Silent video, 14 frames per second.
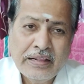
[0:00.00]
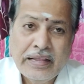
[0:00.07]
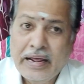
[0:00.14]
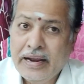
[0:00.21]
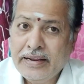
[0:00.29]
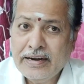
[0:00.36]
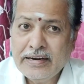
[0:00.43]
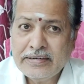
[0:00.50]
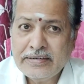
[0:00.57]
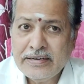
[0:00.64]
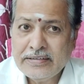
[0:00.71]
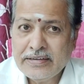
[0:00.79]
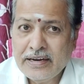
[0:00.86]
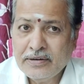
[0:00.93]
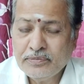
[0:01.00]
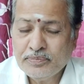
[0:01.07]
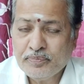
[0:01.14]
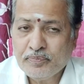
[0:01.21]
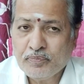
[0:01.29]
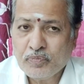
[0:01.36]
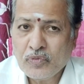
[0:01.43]
The result
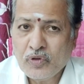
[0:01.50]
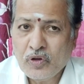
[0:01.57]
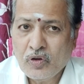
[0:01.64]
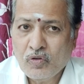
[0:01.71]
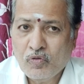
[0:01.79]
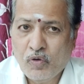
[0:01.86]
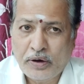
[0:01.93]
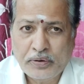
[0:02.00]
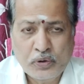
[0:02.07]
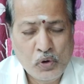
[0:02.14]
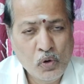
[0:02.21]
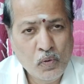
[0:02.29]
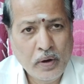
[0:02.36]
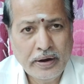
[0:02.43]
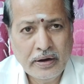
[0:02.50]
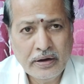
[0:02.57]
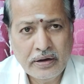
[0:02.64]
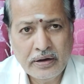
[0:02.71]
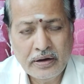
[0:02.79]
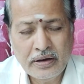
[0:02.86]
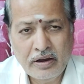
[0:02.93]
season for
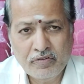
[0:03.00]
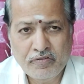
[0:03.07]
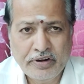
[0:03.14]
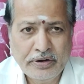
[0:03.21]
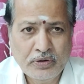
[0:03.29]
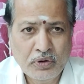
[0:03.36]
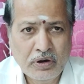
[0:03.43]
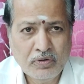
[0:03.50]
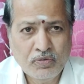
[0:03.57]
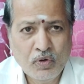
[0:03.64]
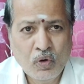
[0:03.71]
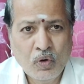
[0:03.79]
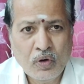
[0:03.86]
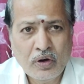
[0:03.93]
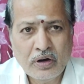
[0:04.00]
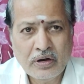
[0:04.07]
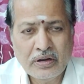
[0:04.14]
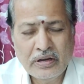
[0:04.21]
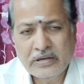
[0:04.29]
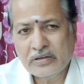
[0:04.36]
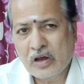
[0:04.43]
Q1
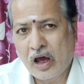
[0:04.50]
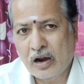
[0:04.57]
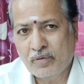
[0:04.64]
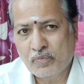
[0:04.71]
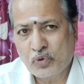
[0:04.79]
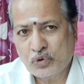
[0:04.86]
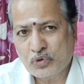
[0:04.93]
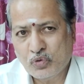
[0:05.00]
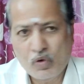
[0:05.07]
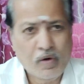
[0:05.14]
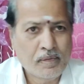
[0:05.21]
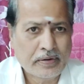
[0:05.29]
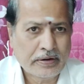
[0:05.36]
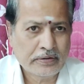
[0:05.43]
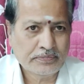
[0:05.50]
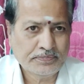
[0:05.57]
FY24 is almost over.